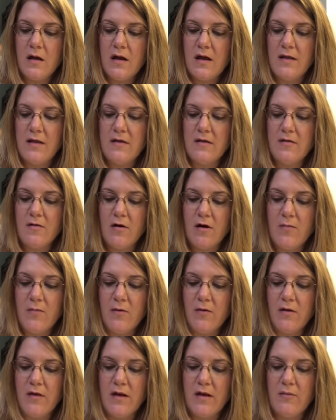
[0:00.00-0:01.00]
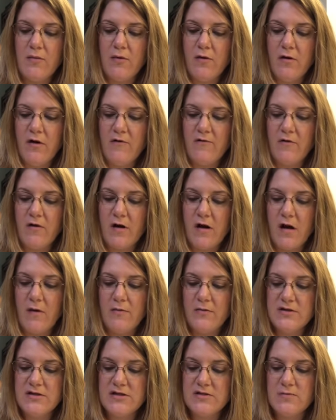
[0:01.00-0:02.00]
and this Harper and Lane pullover
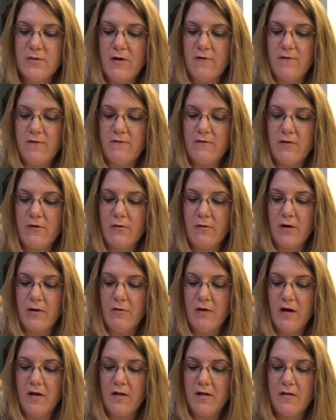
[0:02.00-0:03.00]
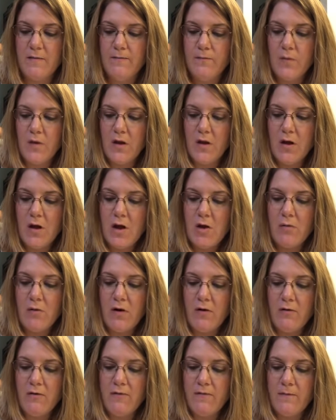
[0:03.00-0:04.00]
accomplishes both of your requests.
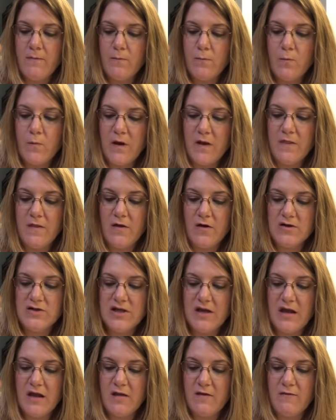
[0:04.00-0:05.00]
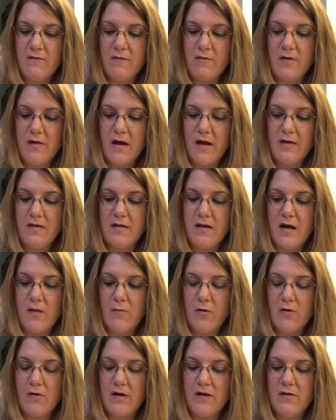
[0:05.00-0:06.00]
With your jeans from the last
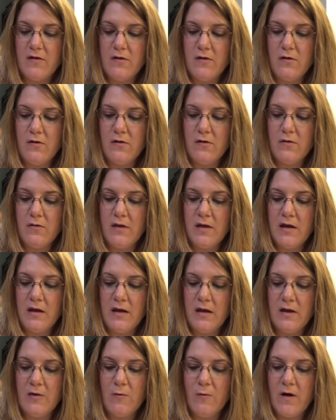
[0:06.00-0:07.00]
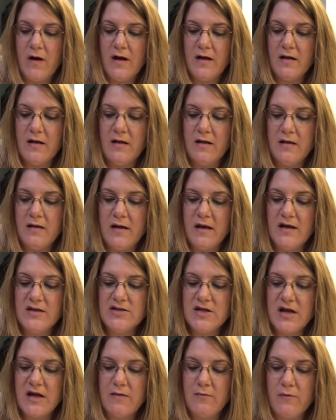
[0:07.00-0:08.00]
time are these new
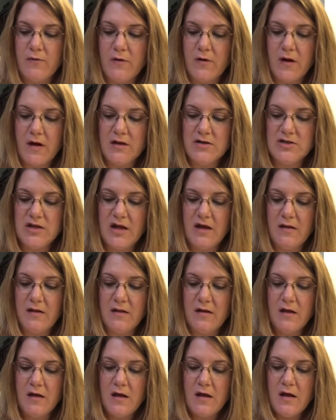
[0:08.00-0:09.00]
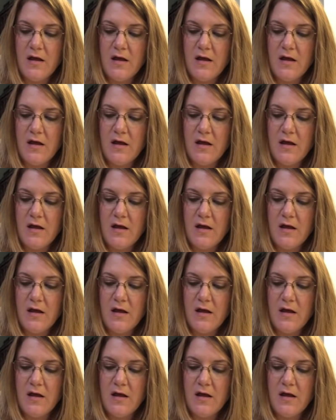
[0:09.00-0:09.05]
NYDJ bootcut jeans.